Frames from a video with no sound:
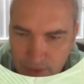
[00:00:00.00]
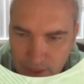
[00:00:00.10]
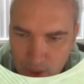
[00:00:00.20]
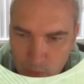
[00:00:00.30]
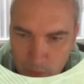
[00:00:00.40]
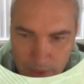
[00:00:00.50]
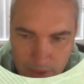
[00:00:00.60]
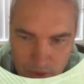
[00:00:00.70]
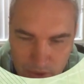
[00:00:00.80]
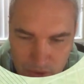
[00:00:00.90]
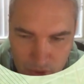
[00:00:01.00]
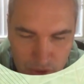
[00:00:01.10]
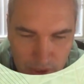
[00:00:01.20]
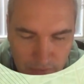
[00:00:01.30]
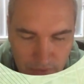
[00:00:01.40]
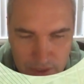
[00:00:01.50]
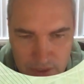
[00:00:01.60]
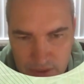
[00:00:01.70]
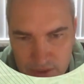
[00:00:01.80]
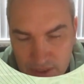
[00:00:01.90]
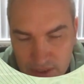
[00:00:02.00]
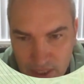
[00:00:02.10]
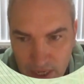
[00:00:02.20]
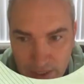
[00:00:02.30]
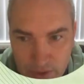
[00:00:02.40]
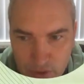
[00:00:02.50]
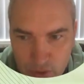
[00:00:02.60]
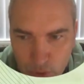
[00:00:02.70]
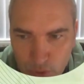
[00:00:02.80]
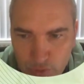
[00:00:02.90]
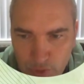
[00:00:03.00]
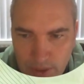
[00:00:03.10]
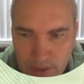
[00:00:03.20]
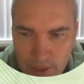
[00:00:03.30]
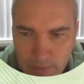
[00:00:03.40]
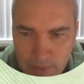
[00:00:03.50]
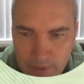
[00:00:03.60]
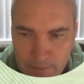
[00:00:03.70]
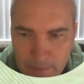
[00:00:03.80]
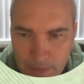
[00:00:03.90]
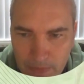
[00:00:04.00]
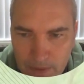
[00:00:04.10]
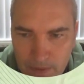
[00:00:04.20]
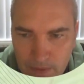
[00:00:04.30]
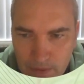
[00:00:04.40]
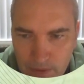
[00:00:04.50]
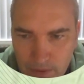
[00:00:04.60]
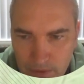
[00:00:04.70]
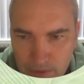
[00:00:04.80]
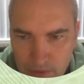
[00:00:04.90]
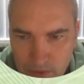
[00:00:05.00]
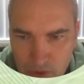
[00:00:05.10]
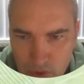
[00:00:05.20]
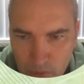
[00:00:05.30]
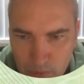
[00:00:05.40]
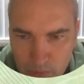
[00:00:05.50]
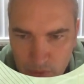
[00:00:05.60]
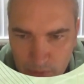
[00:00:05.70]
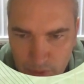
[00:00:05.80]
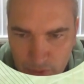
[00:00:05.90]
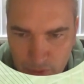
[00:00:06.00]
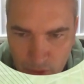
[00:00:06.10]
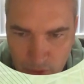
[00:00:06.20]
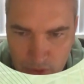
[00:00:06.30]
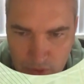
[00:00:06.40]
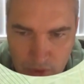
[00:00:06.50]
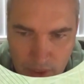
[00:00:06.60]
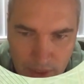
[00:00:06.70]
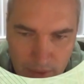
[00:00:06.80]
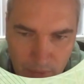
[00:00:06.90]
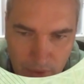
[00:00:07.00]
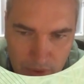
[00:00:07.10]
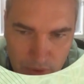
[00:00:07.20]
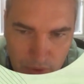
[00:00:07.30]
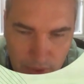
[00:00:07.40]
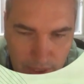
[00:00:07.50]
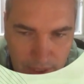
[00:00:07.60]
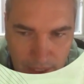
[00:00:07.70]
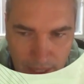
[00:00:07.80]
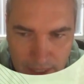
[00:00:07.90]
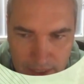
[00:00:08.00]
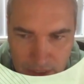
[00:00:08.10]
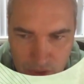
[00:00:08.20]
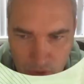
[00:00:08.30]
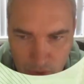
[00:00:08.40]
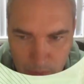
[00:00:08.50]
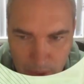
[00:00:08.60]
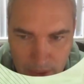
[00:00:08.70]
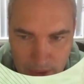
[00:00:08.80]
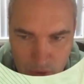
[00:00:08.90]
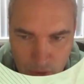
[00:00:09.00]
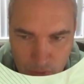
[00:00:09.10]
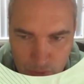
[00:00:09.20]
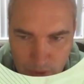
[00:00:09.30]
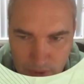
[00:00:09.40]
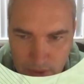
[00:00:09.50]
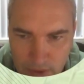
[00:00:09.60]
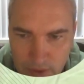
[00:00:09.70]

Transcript: These beds, just to give you a size, are 2 feet deep. So from the front, where the sort of the ledge is, to the back is 2 feet.